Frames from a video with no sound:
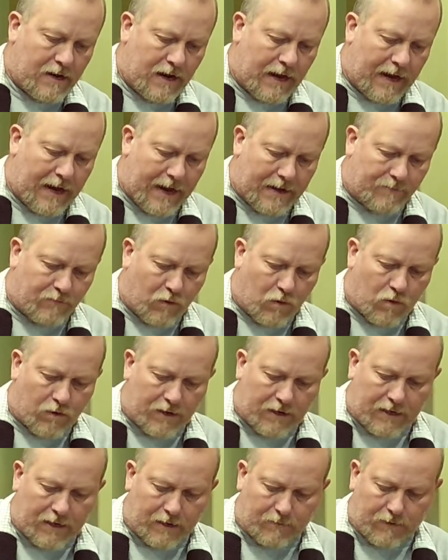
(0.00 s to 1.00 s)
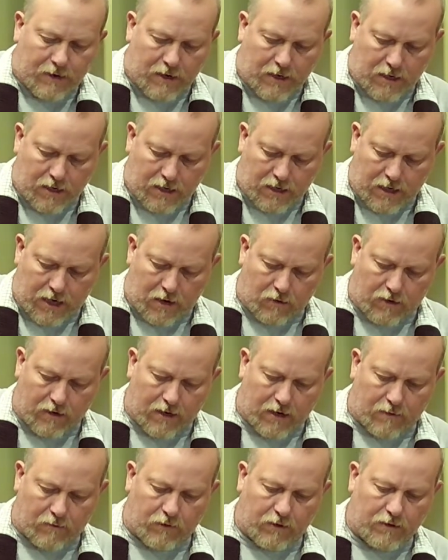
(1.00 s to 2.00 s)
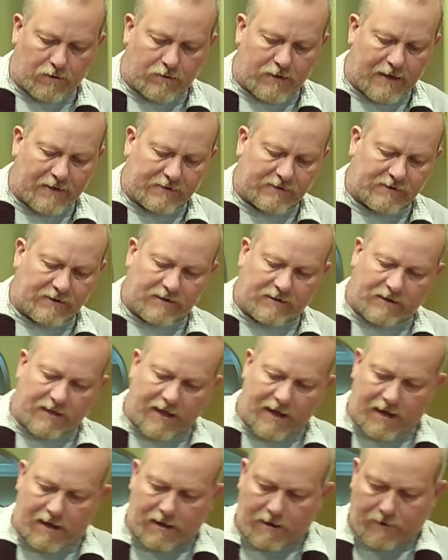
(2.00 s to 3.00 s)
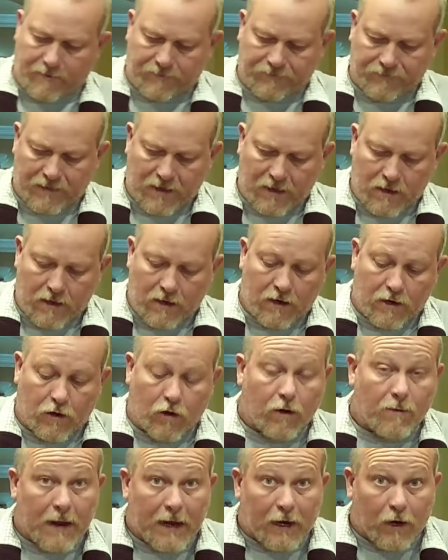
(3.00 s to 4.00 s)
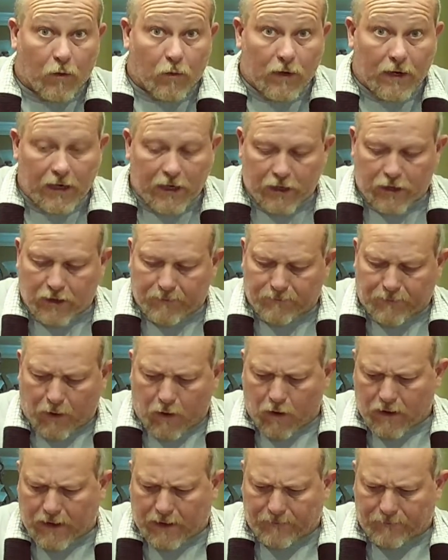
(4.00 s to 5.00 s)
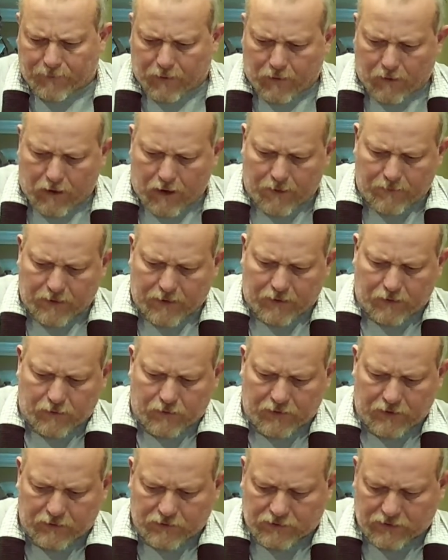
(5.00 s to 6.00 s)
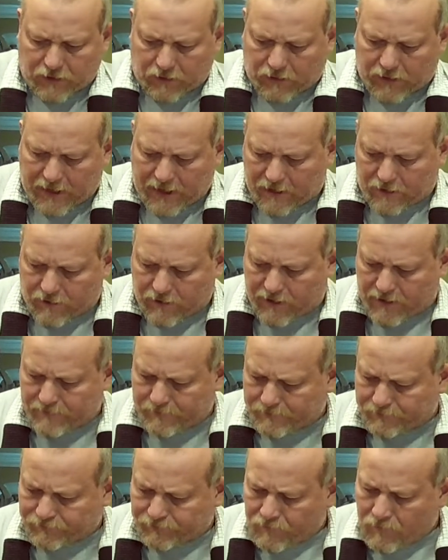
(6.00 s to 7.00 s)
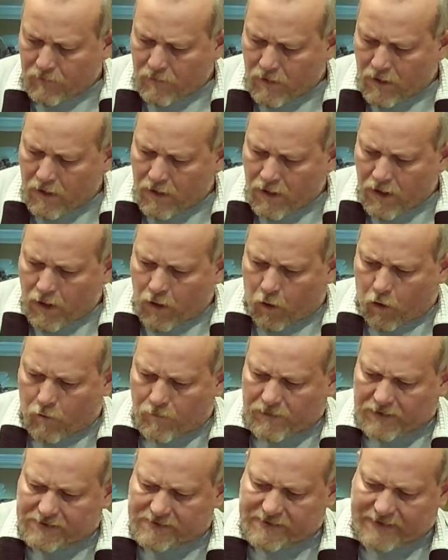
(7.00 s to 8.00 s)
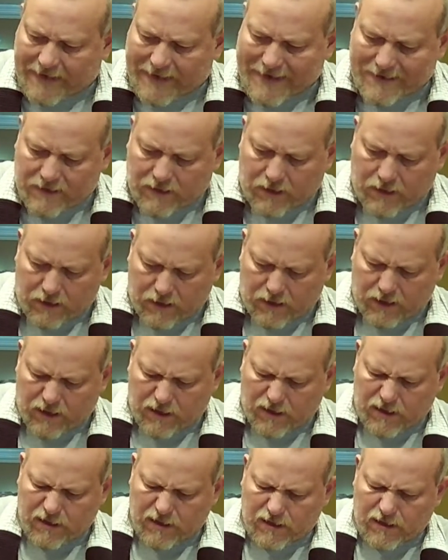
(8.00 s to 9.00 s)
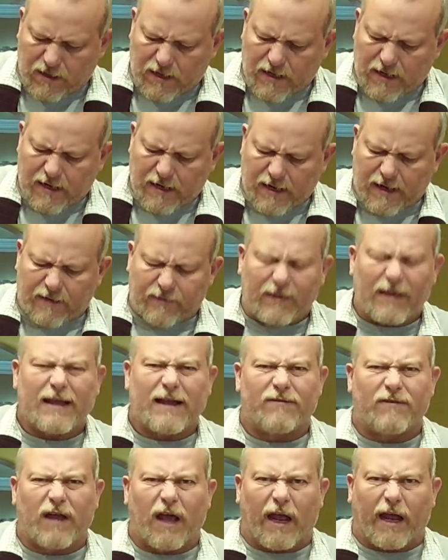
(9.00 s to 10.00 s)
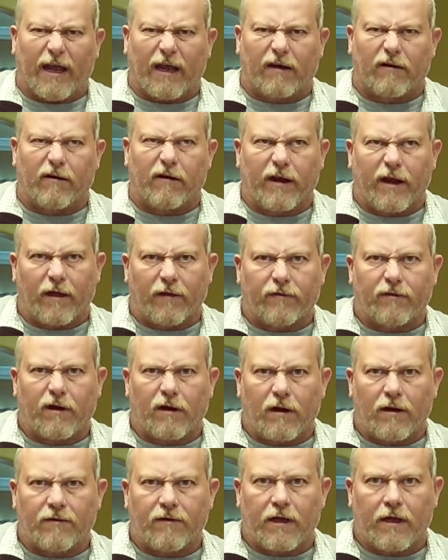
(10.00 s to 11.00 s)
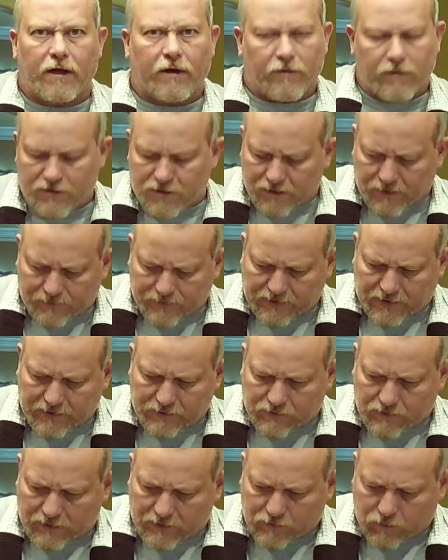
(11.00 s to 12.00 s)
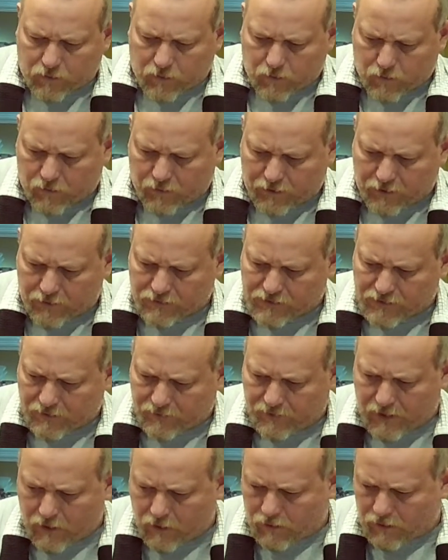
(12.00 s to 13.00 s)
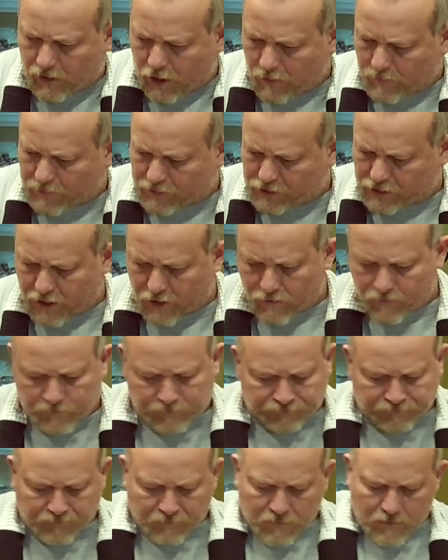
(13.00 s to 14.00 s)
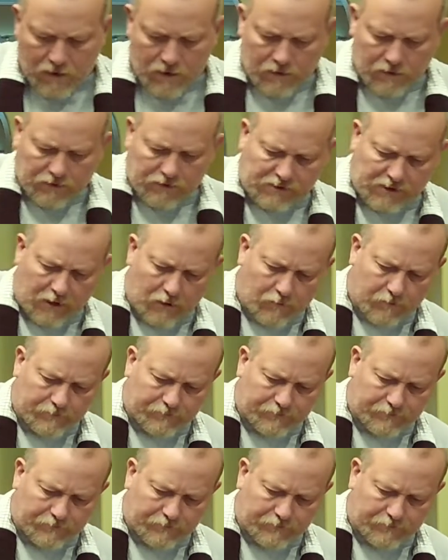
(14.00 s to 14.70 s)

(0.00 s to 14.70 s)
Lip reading: add more and get them coated up real nice and thick. Going to make a really good bark. I'm probably going to use a little hickory or mesquite. I think I've got hickory out there. I've got hickory chips. That's what we're going to use on the Oklahoma Joe. So,